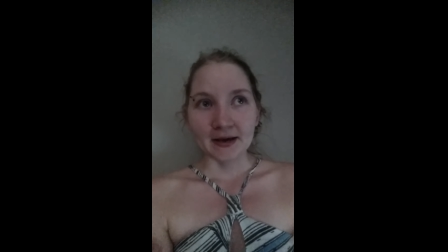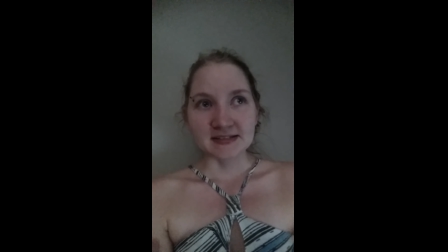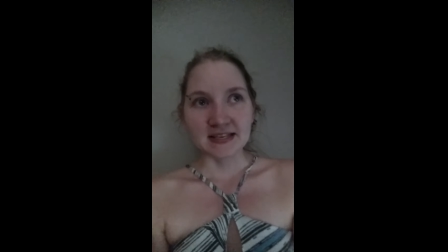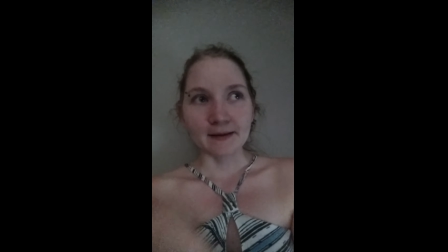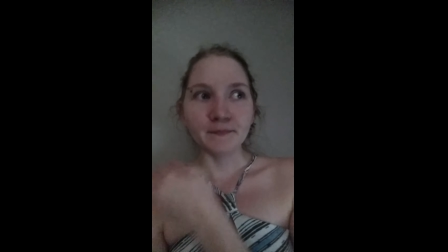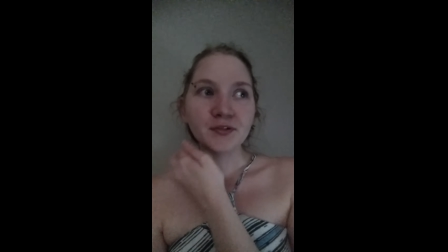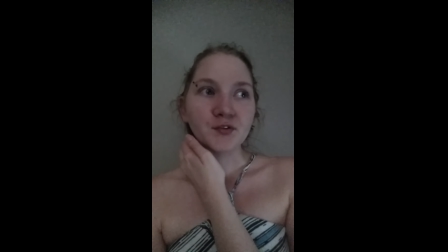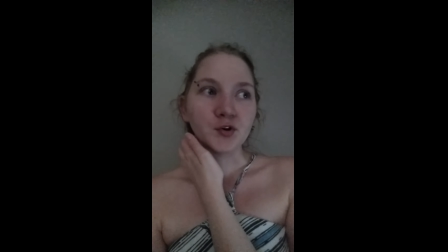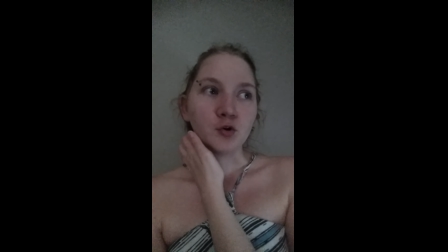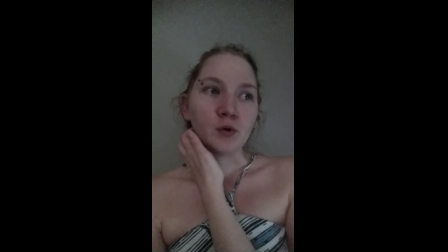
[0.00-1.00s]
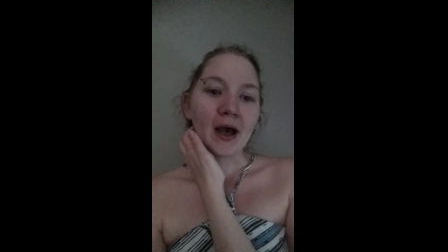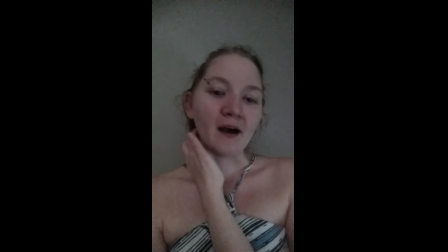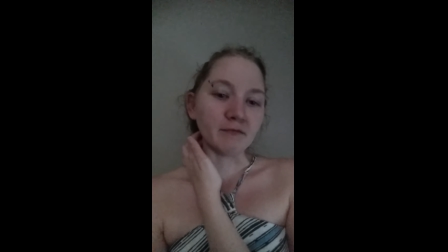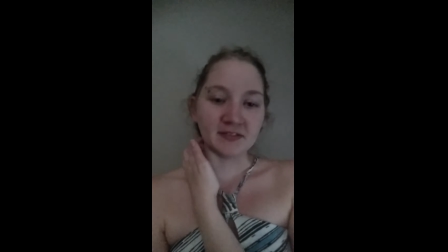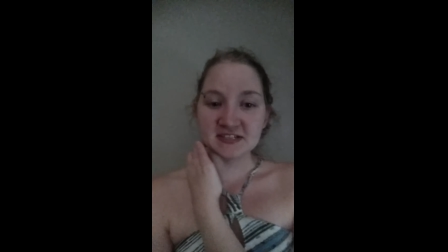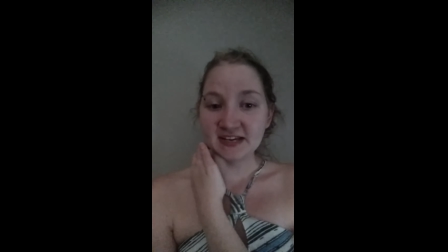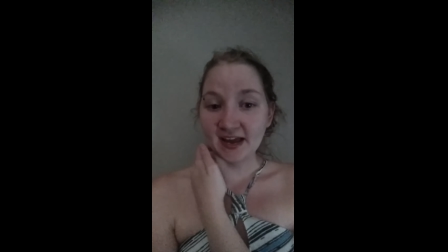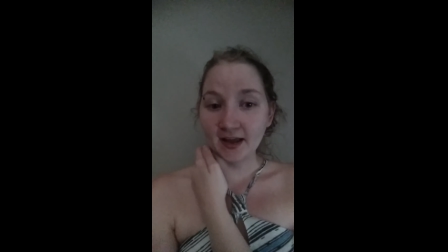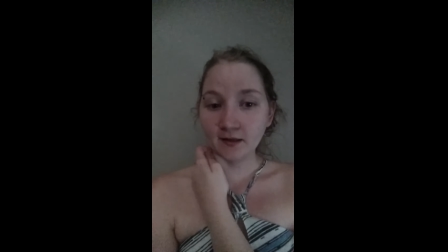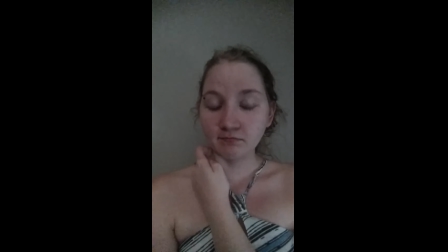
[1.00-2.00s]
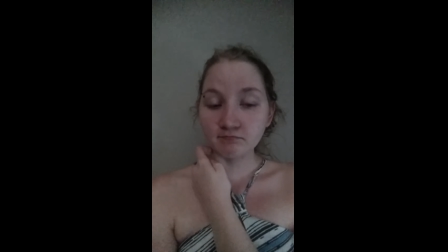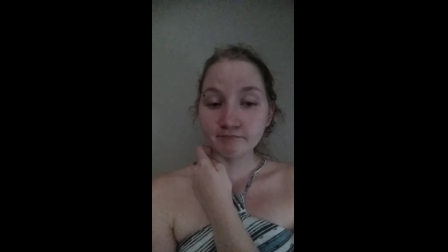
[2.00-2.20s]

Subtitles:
I slept through half of the day.